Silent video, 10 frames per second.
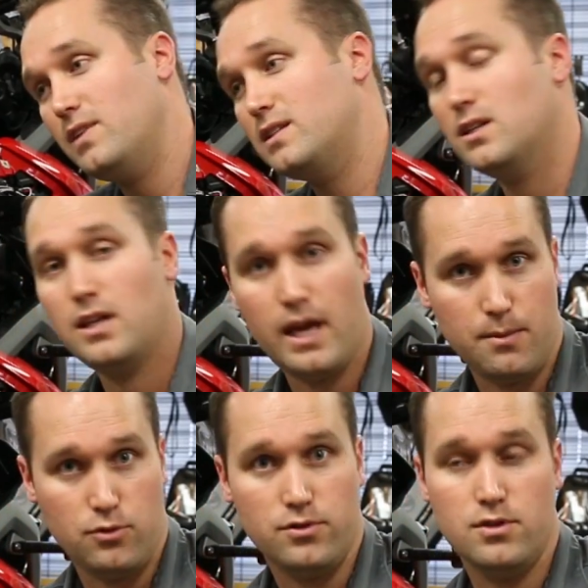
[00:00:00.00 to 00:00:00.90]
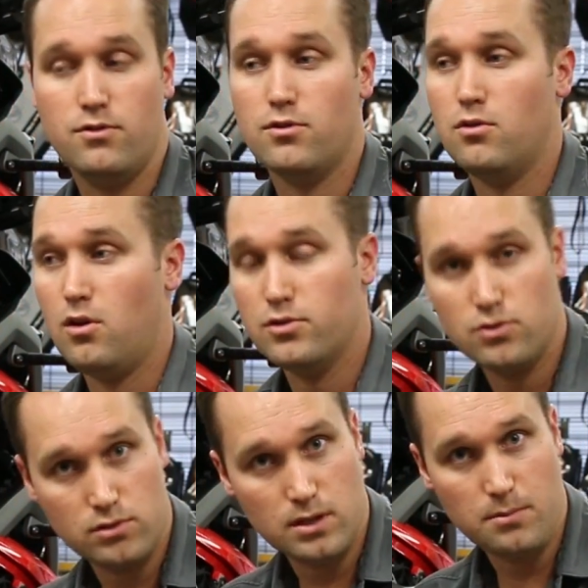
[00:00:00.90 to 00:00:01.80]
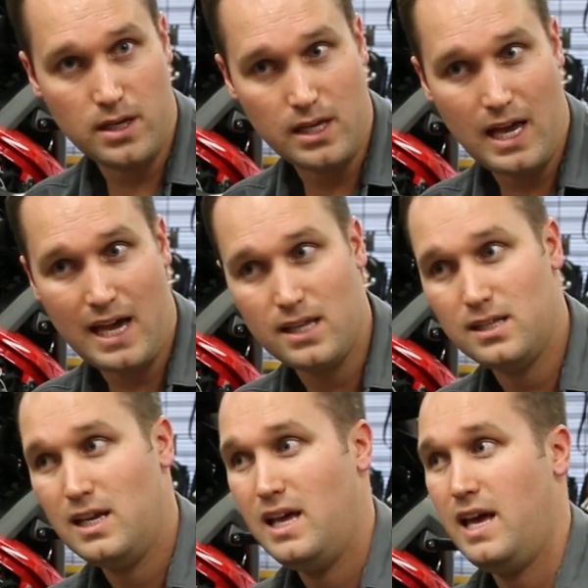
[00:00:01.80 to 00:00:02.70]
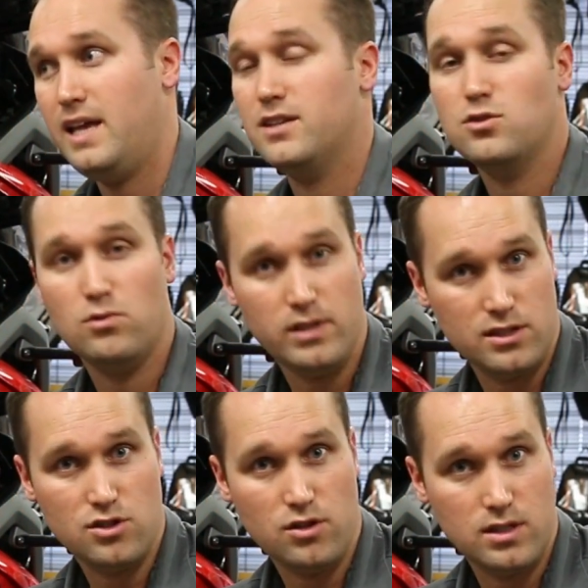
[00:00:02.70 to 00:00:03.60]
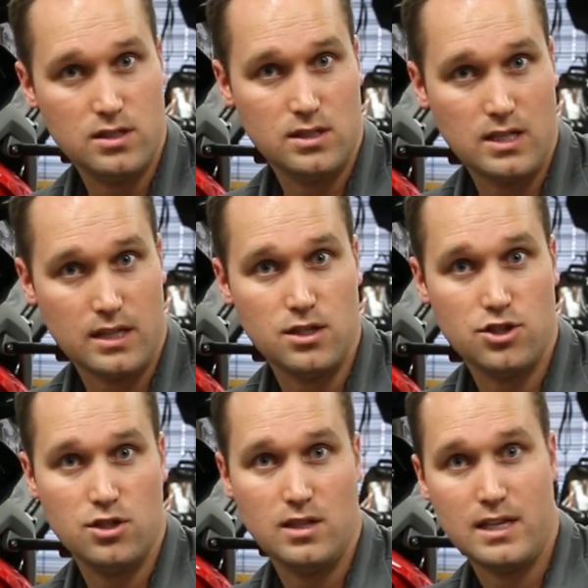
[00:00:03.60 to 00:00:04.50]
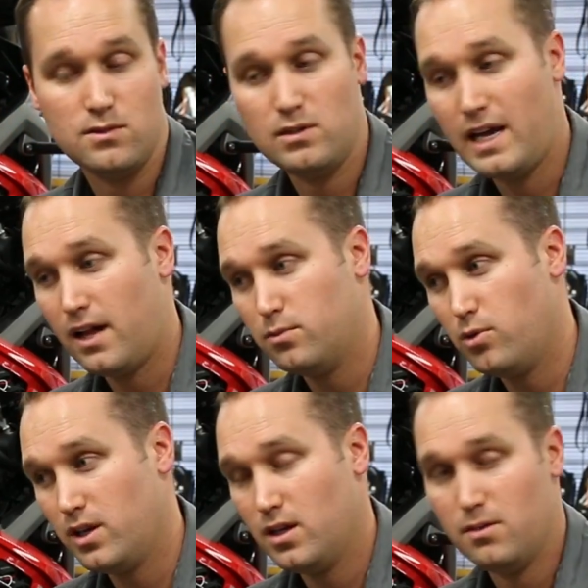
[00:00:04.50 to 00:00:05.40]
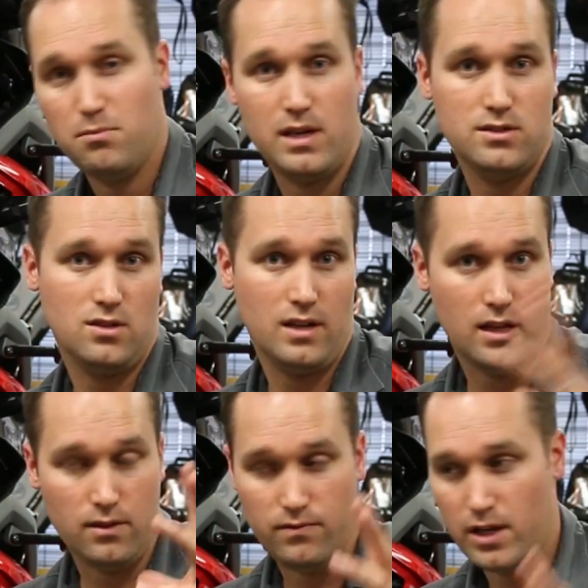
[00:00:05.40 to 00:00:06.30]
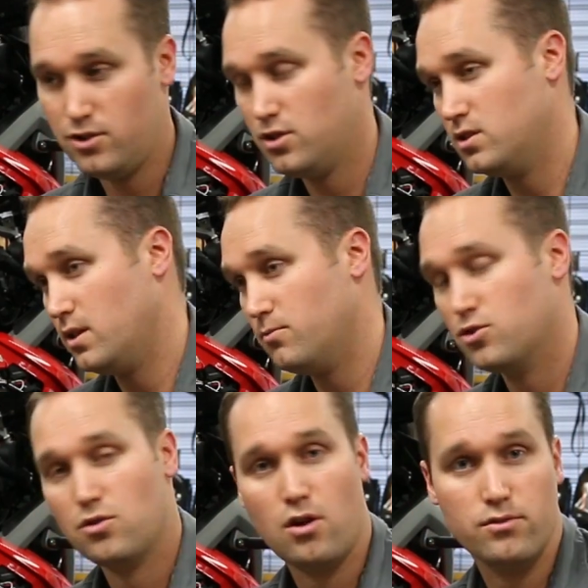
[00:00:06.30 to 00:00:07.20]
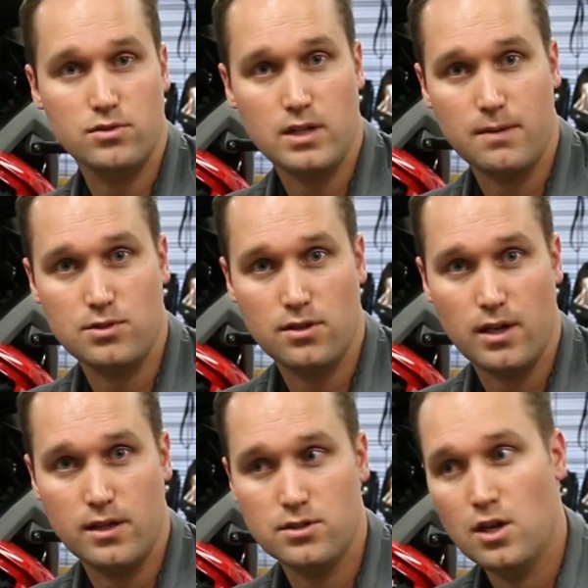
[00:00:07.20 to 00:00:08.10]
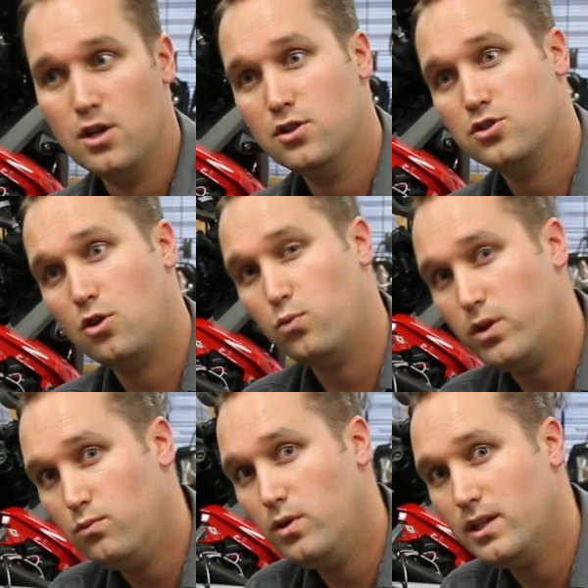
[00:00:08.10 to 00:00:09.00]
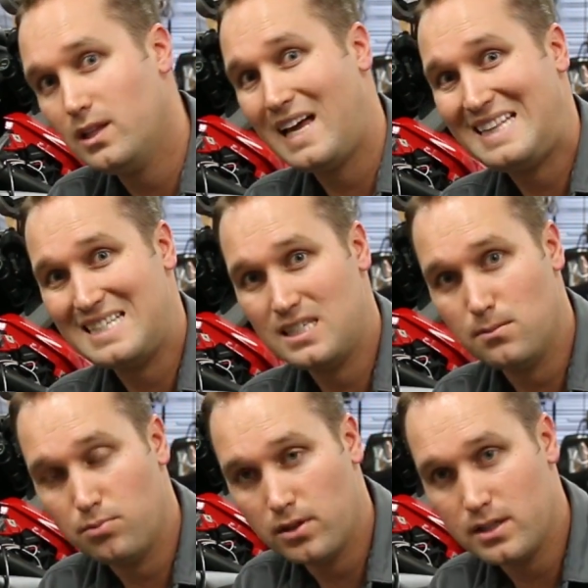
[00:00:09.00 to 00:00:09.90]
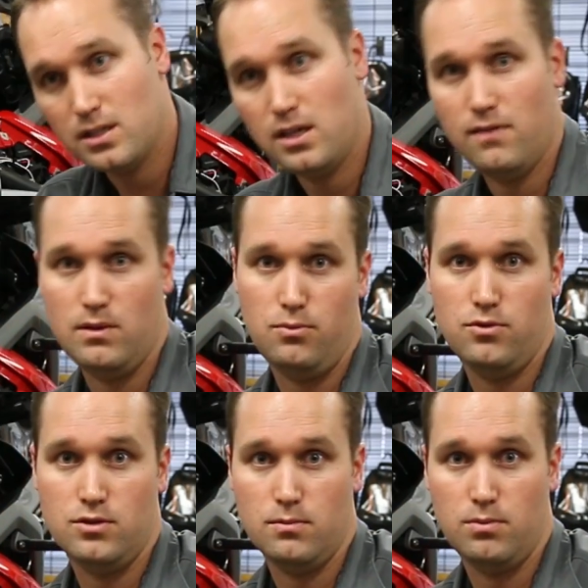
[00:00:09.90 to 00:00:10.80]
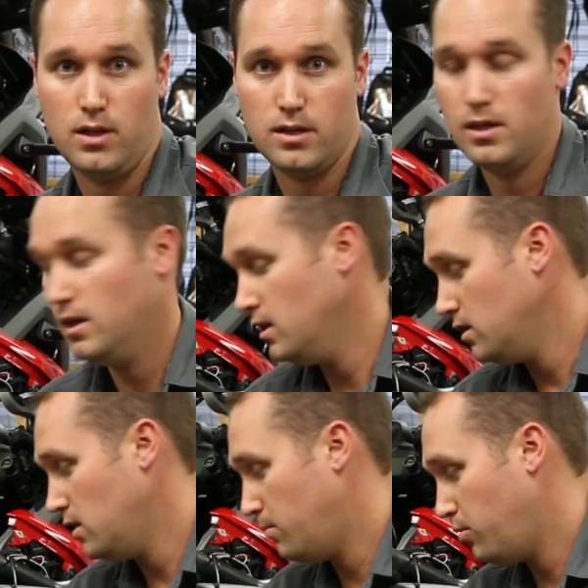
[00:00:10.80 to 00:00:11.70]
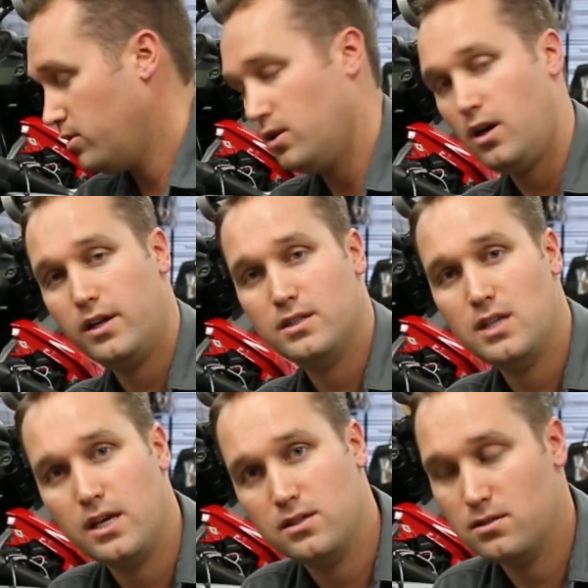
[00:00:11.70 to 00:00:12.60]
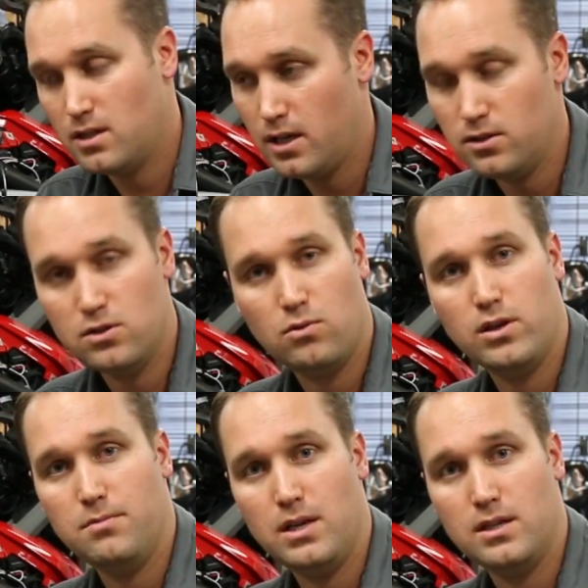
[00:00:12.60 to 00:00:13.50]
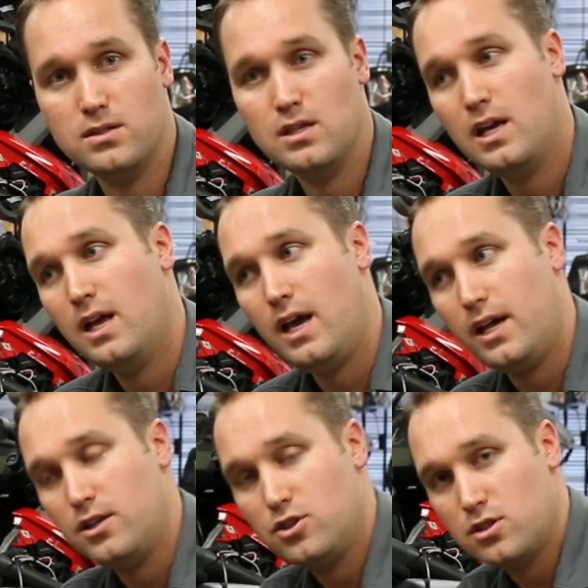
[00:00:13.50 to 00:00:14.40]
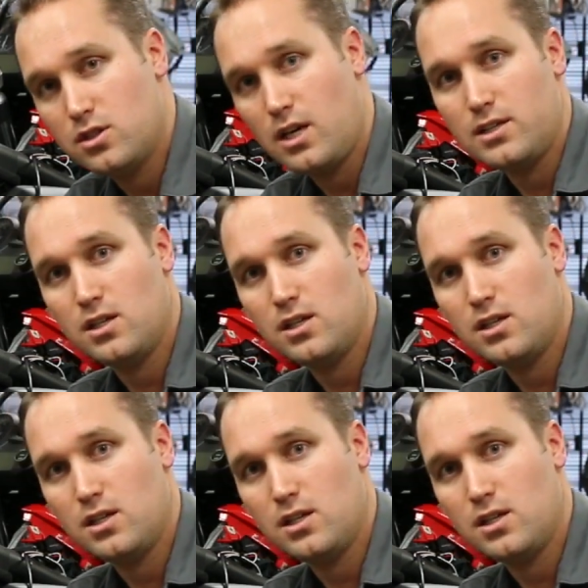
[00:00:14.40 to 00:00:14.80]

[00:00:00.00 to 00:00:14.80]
it's a gamble. You throw all sorts of money at it, and it's only as good as the technician that's calibrating it based on elevation, temperature, all those types of things. So we really like the simplicity of the booster plug. You put it on, it takes 10 to 20 minutes, and it just does